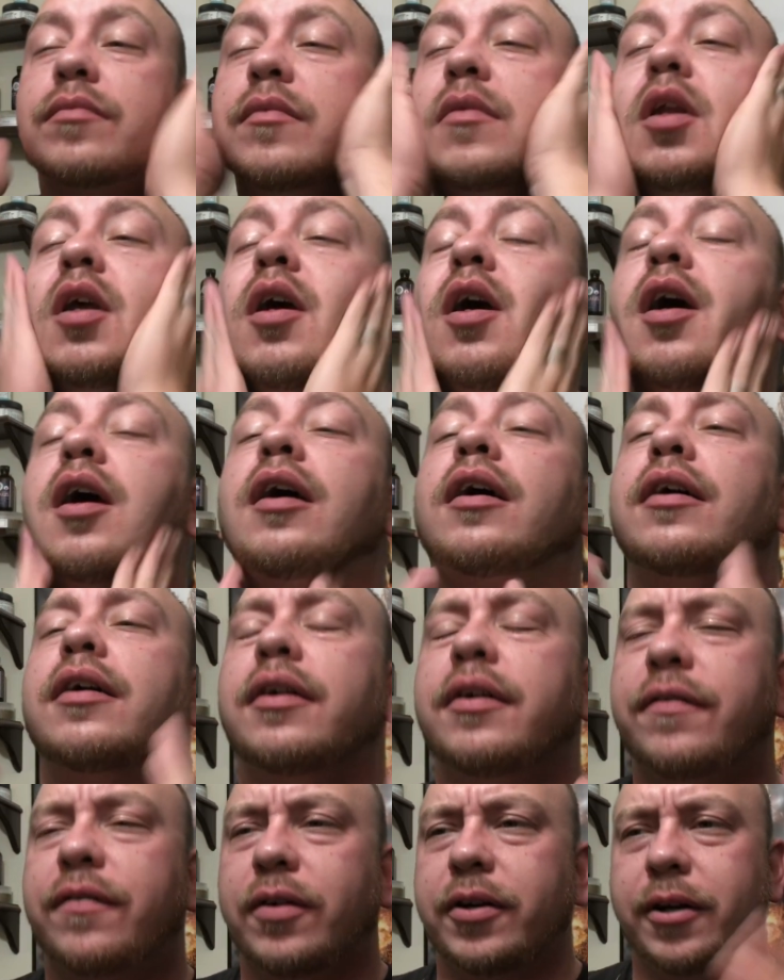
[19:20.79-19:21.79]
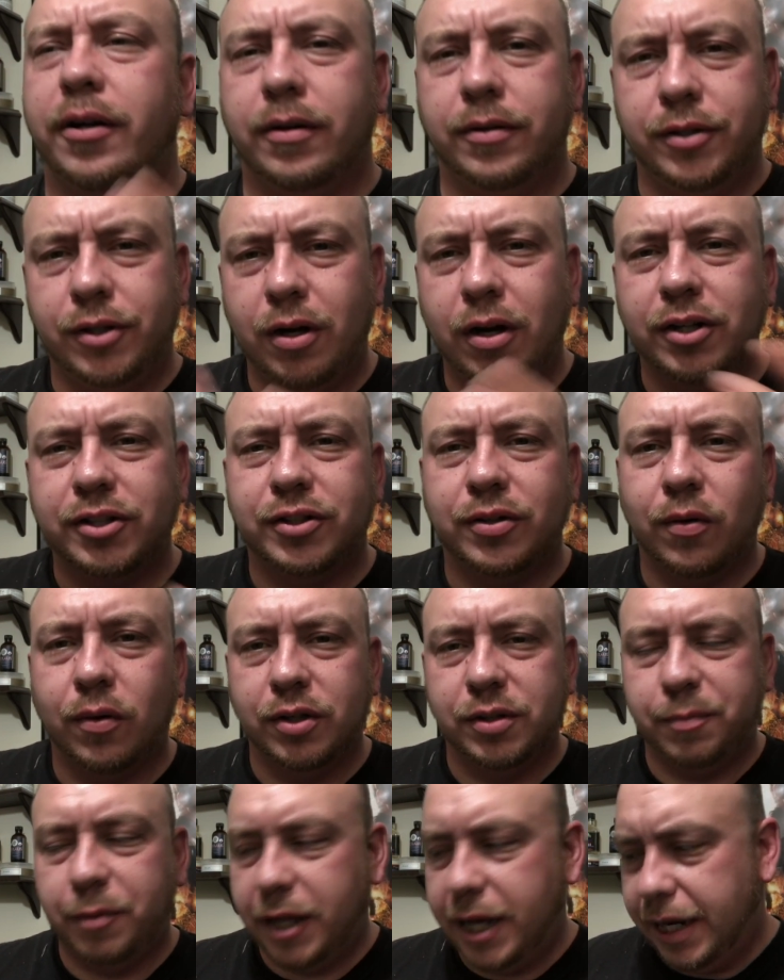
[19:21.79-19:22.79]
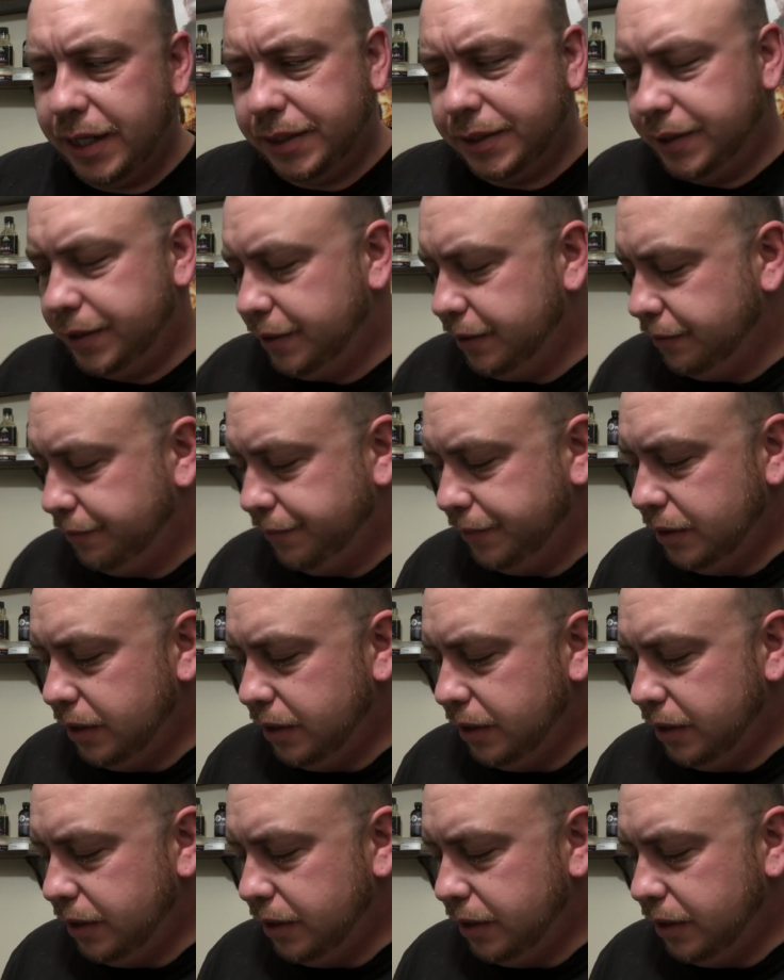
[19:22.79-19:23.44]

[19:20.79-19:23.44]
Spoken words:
For your drugstore splashes,